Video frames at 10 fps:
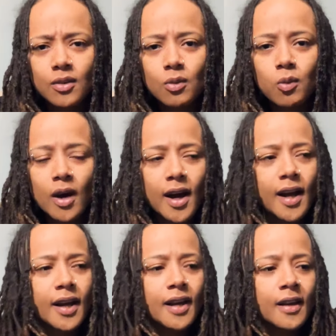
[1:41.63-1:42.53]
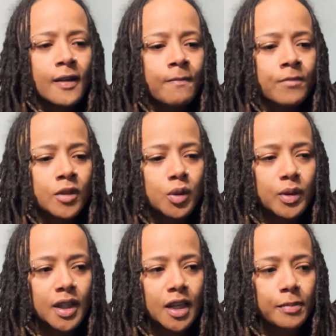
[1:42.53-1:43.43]
Why do
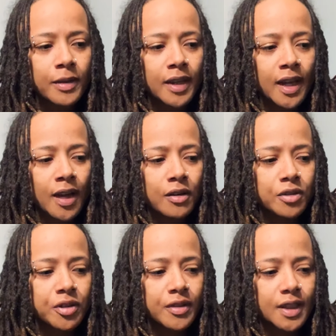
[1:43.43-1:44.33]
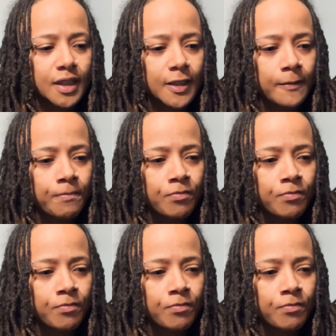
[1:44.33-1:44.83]
we keep encountering